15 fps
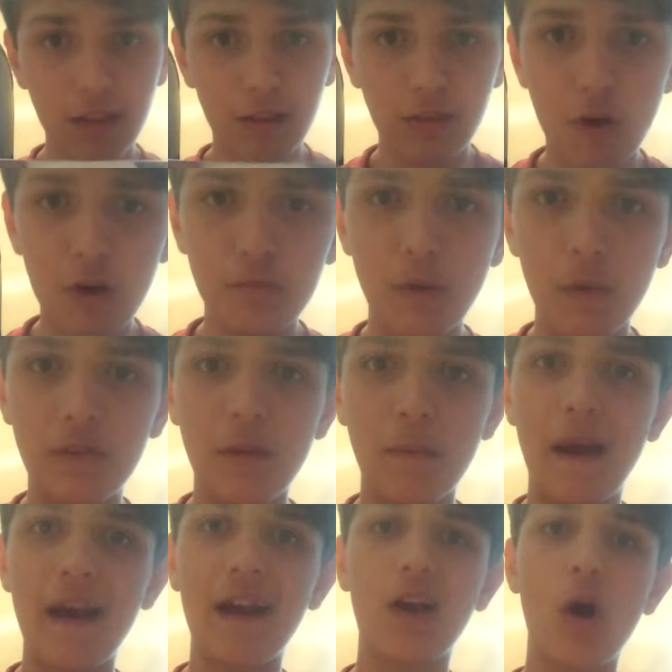third
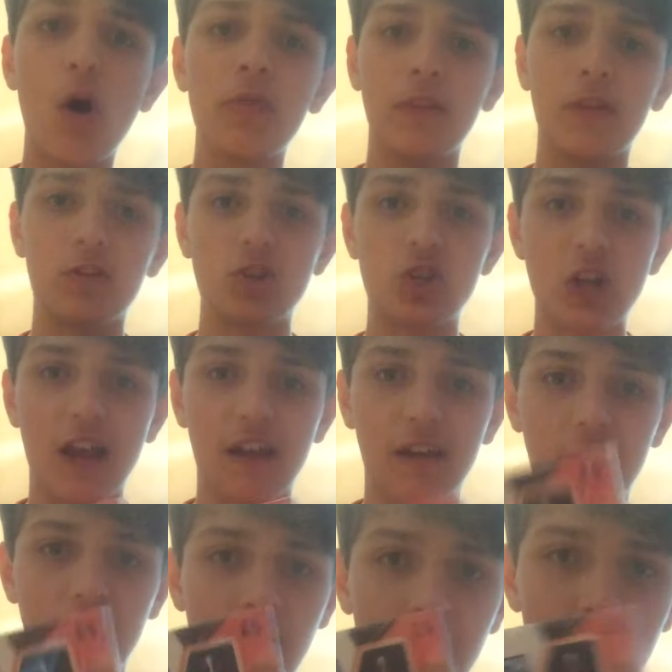multi-pack on the
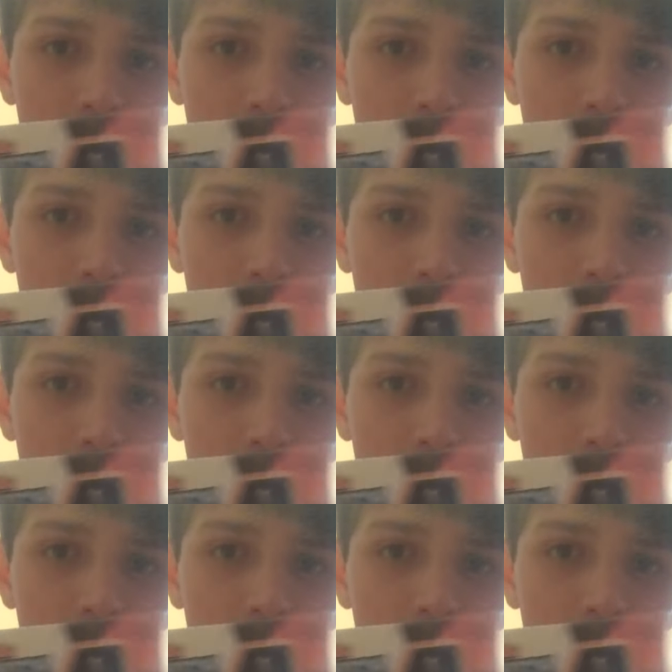channel.